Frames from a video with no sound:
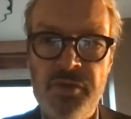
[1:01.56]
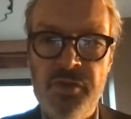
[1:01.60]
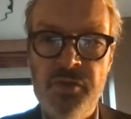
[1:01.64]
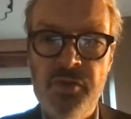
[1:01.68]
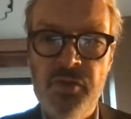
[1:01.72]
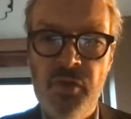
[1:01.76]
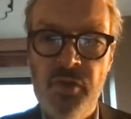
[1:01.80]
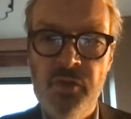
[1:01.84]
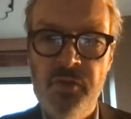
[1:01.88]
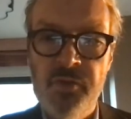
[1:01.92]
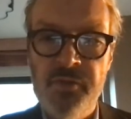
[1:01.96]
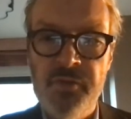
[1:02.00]

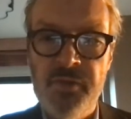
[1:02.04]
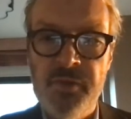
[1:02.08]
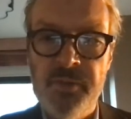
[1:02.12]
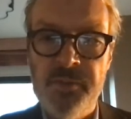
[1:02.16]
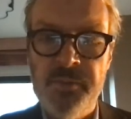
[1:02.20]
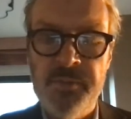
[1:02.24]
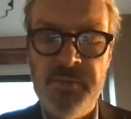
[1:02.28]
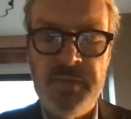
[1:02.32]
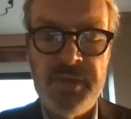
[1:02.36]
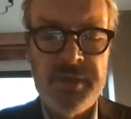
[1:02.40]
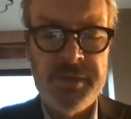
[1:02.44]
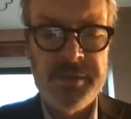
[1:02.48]
know
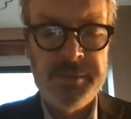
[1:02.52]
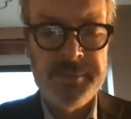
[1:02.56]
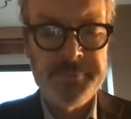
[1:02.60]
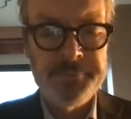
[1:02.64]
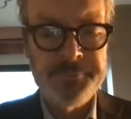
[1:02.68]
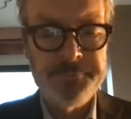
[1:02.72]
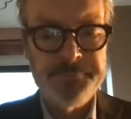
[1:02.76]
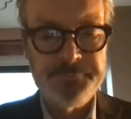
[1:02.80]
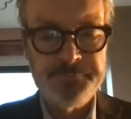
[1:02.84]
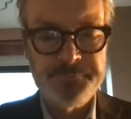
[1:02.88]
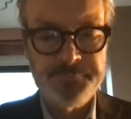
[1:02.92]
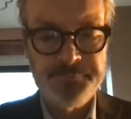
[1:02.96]

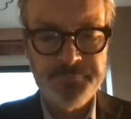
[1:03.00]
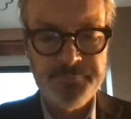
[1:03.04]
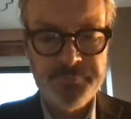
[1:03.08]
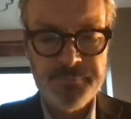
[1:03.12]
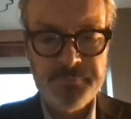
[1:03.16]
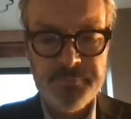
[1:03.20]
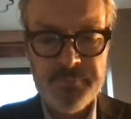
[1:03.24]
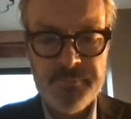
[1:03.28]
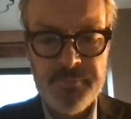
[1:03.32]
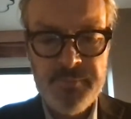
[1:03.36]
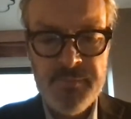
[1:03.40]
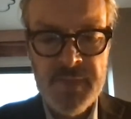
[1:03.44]
from
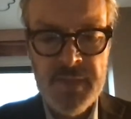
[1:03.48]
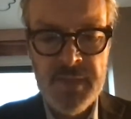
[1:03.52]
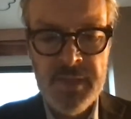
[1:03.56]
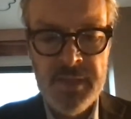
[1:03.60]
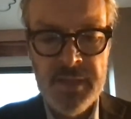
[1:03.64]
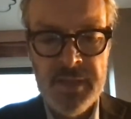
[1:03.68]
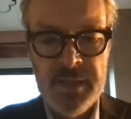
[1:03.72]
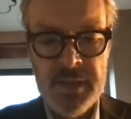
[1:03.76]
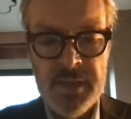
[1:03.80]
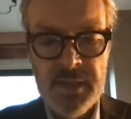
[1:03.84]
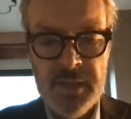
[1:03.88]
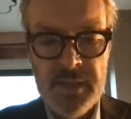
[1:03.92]

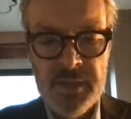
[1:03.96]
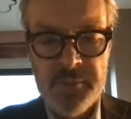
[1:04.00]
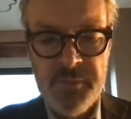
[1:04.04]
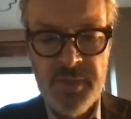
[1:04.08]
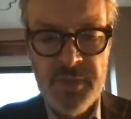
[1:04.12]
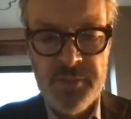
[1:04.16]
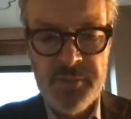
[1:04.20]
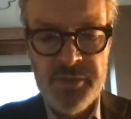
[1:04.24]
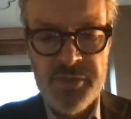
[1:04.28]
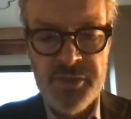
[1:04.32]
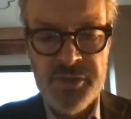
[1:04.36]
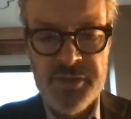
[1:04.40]

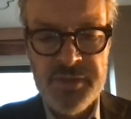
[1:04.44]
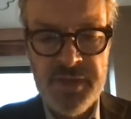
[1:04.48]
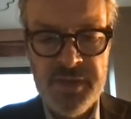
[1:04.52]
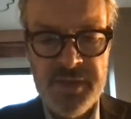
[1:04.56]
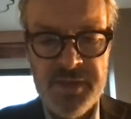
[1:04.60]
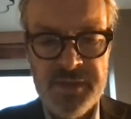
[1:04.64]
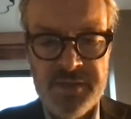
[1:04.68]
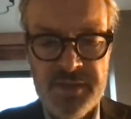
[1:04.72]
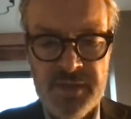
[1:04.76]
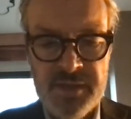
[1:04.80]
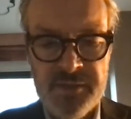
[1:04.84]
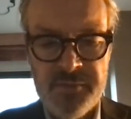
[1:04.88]
published
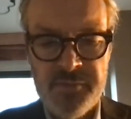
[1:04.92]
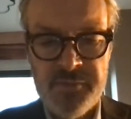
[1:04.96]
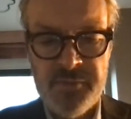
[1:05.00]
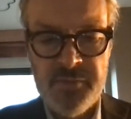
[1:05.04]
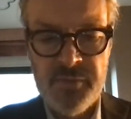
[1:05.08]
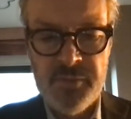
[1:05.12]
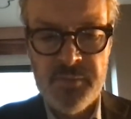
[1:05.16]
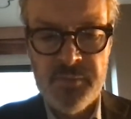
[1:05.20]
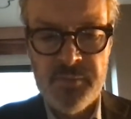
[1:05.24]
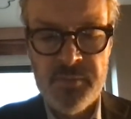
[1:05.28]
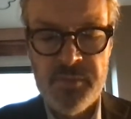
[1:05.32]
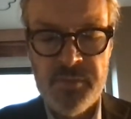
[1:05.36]
data
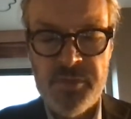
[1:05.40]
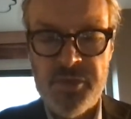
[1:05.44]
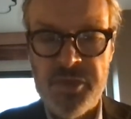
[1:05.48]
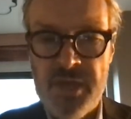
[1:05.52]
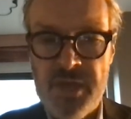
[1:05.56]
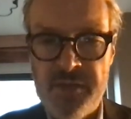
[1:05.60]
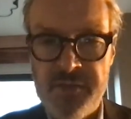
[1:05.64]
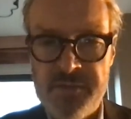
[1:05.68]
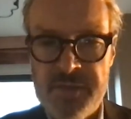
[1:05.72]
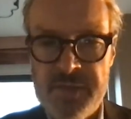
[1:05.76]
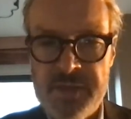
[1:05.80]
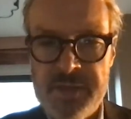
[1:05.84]
from
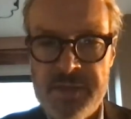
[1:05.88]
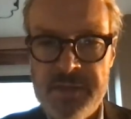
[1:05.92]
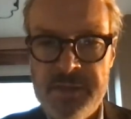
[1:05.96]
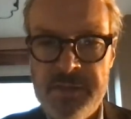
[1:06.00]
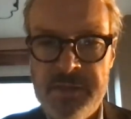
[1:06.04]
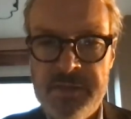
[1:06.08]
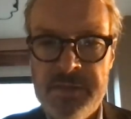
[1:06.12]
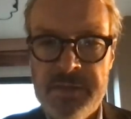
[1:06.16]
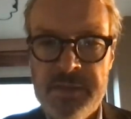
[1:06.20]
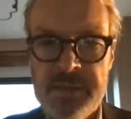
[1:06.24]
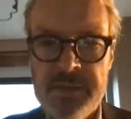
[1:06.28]
Javelin